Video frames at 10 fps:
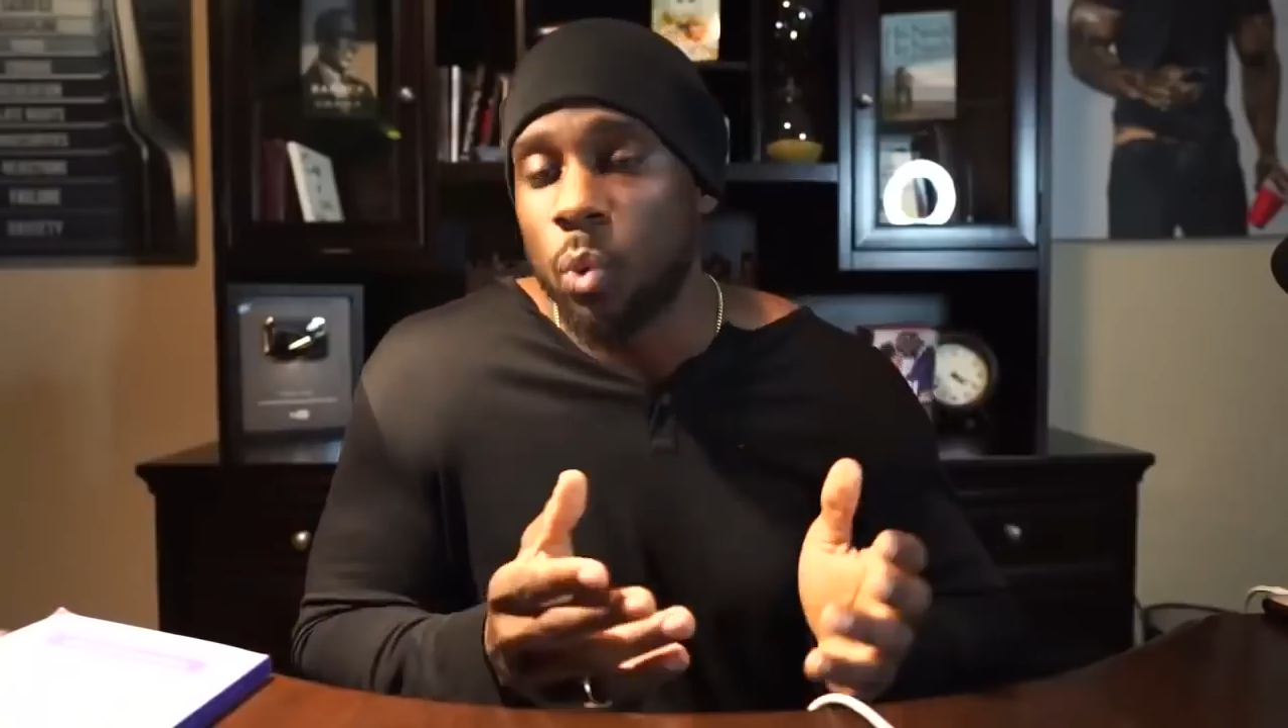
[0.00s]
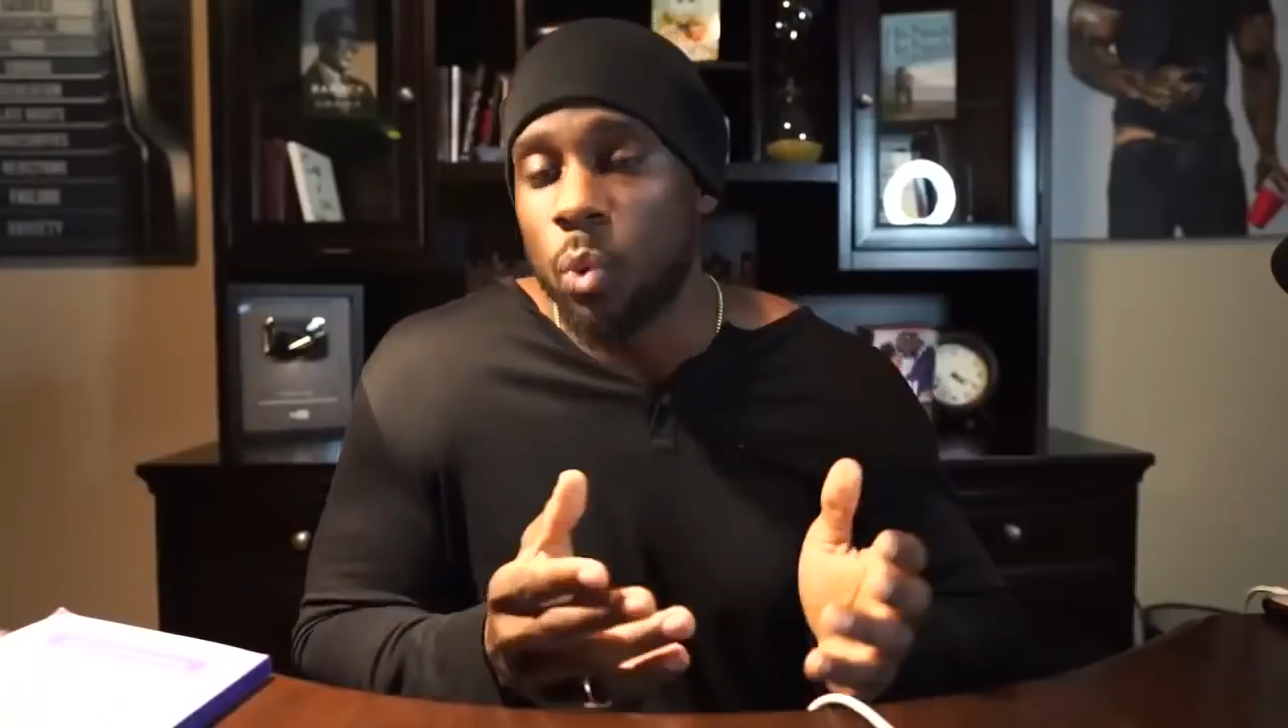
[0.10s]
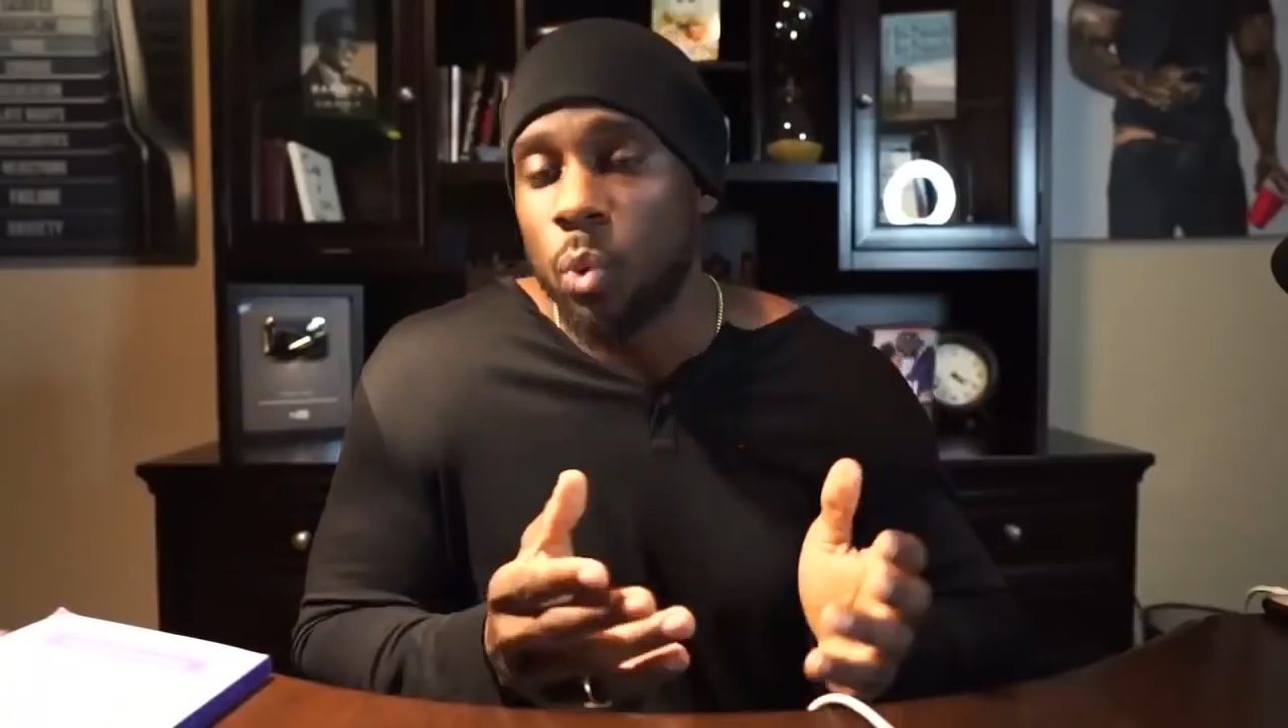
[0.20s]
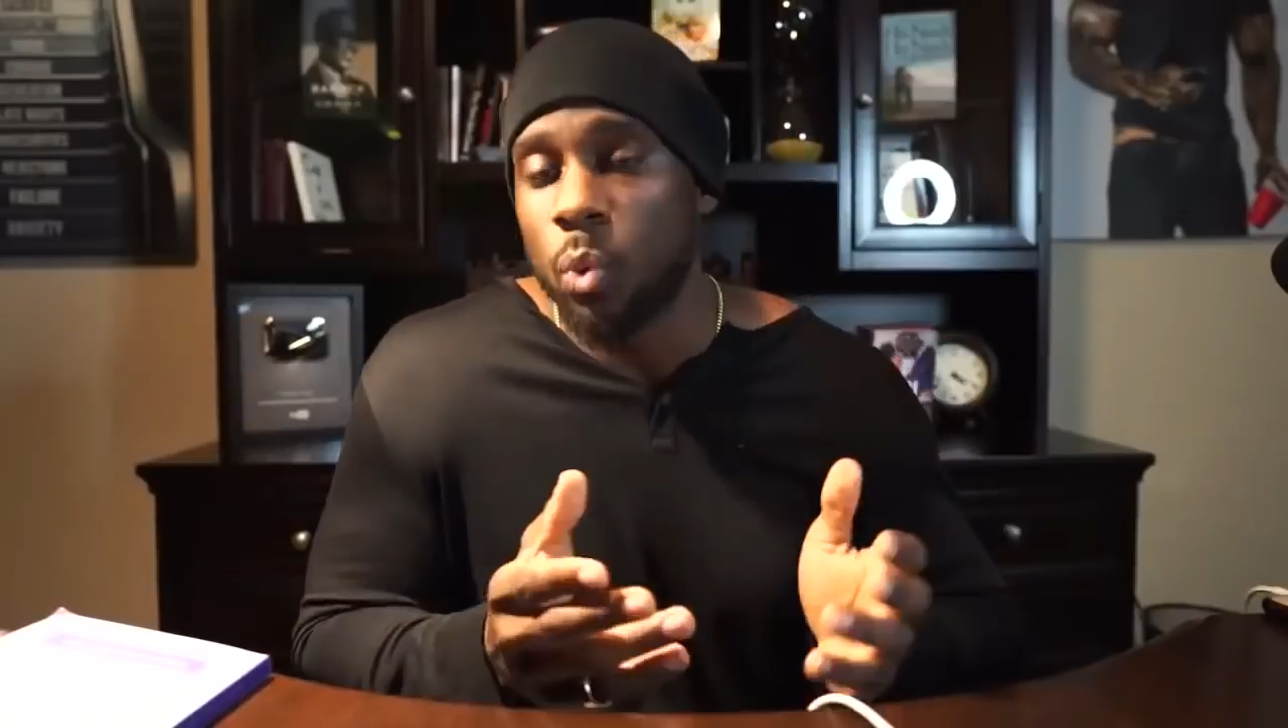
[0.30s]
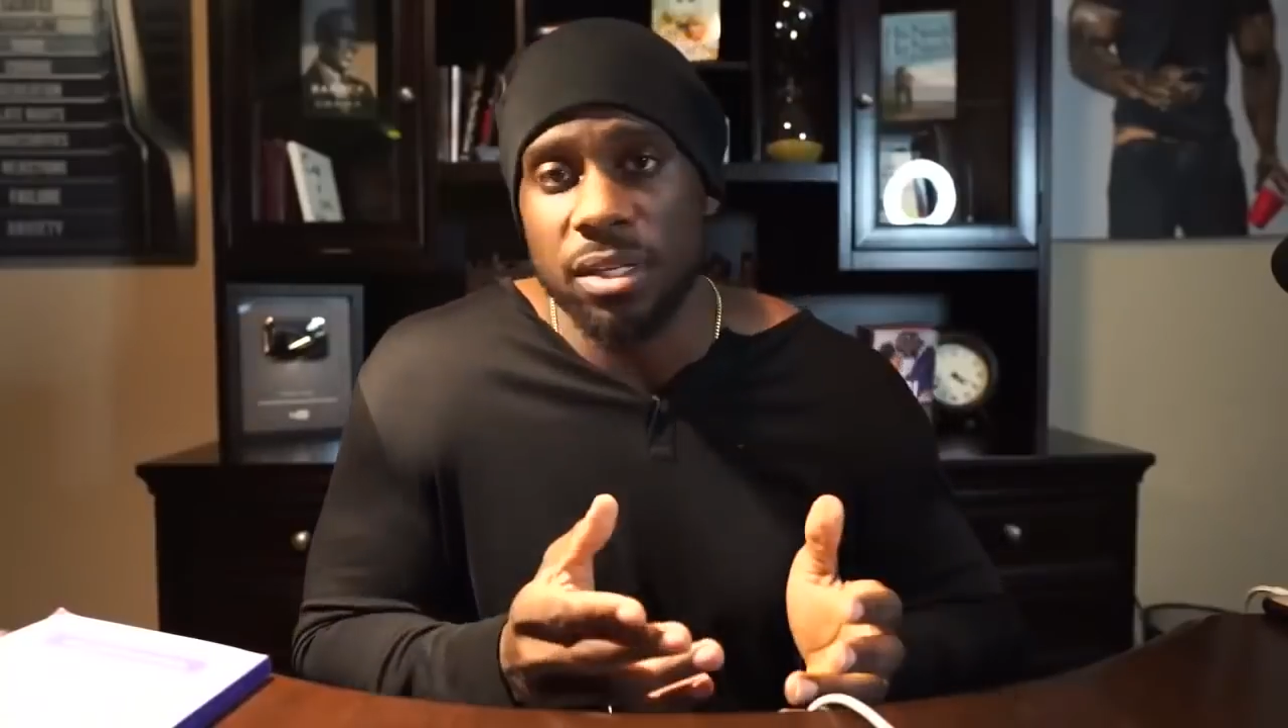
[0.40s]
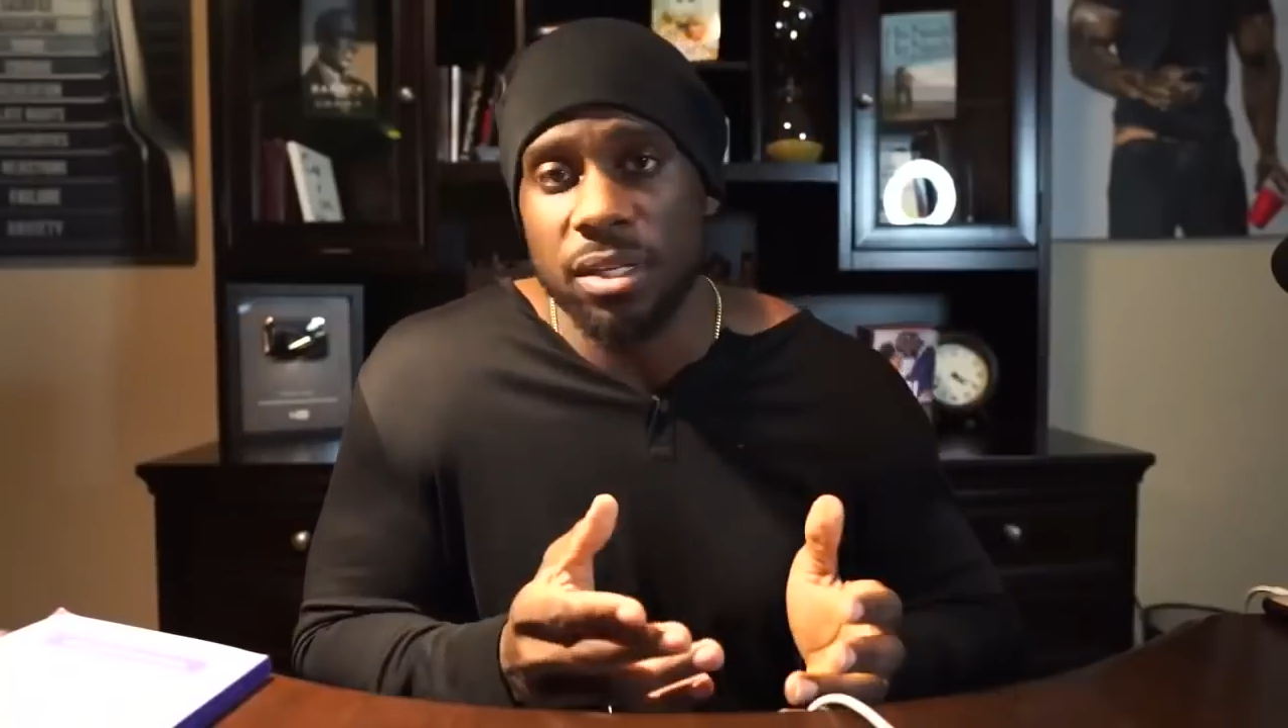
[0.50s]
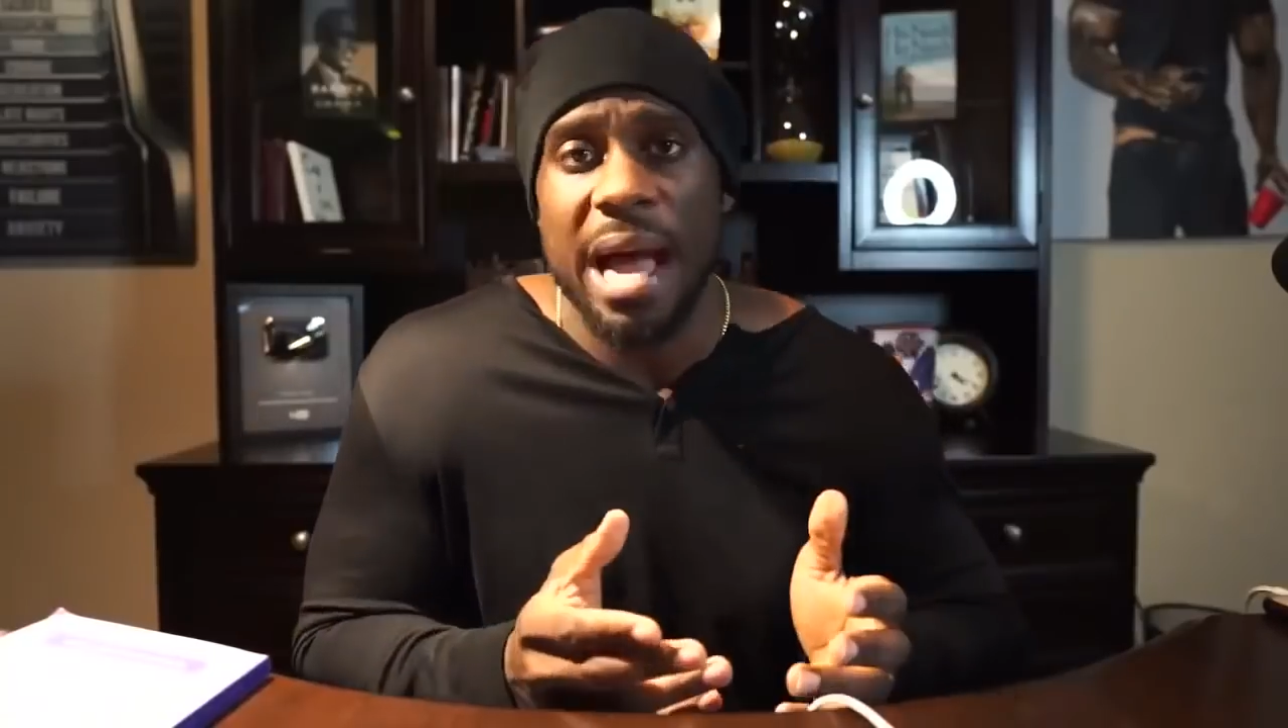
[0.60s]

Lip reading: where it's got